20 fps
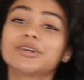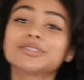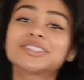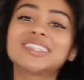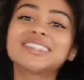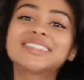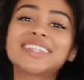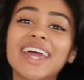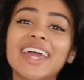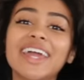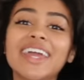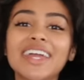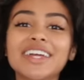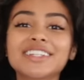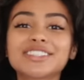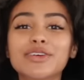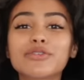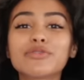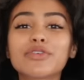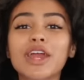So today
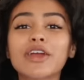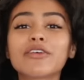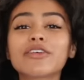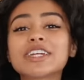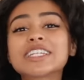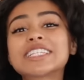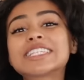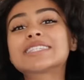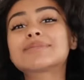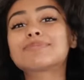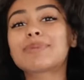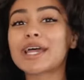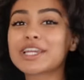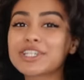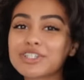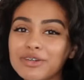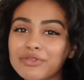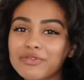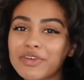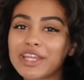is a very
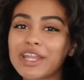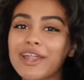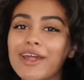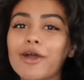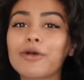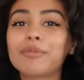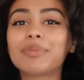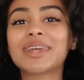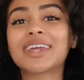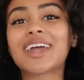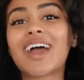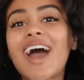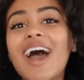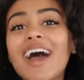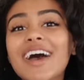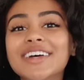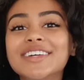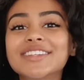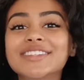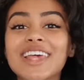special video
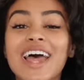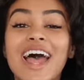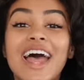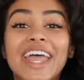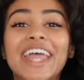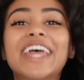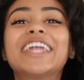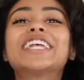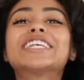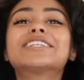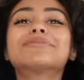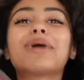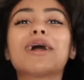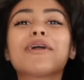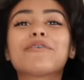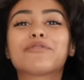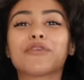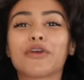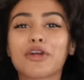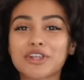because it is
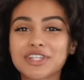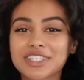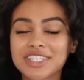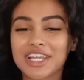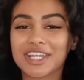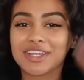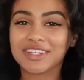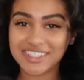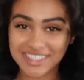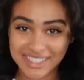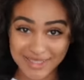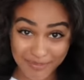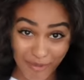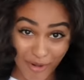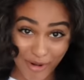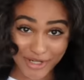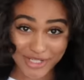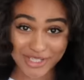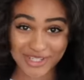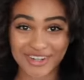my first
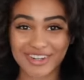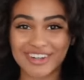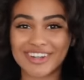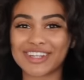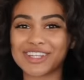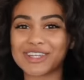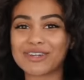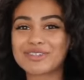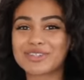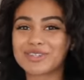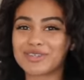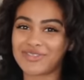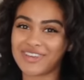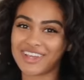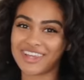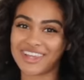sponsored YouTube